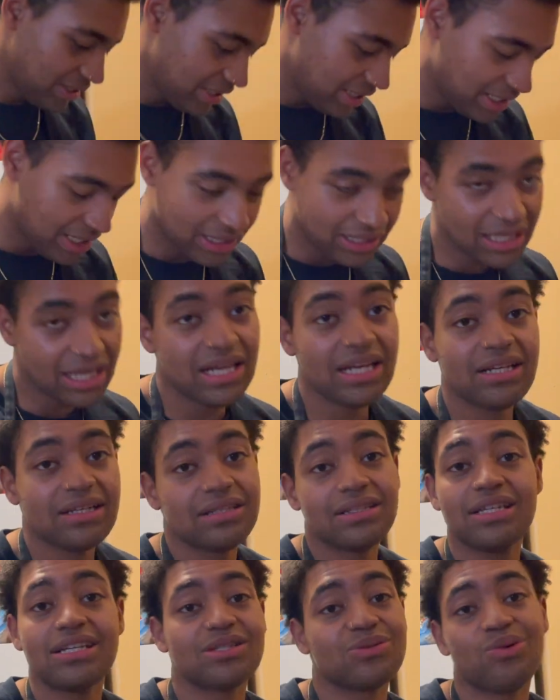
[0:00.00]
and then
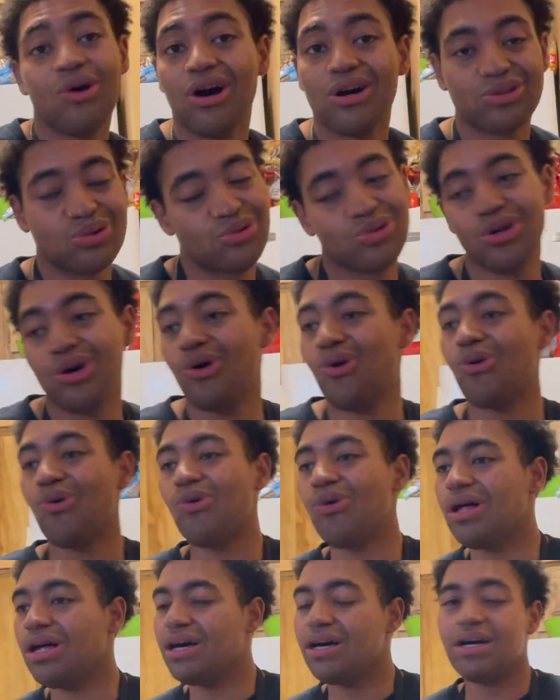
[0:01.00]
let's walk through the
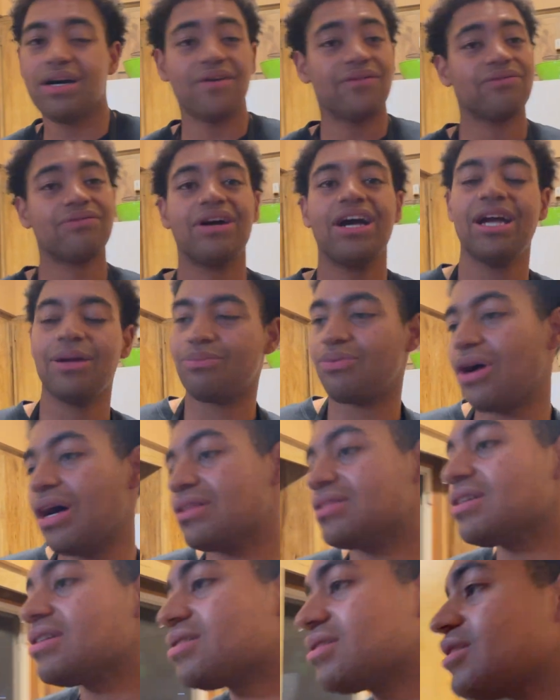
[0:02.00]
whole frying
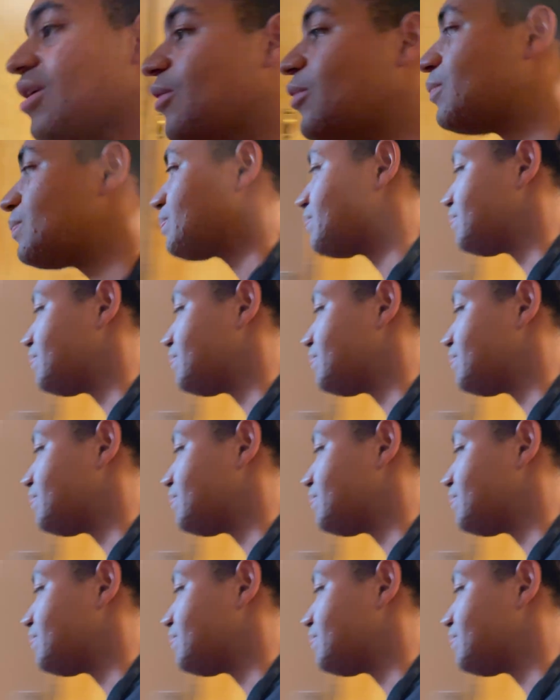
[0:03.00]
process. So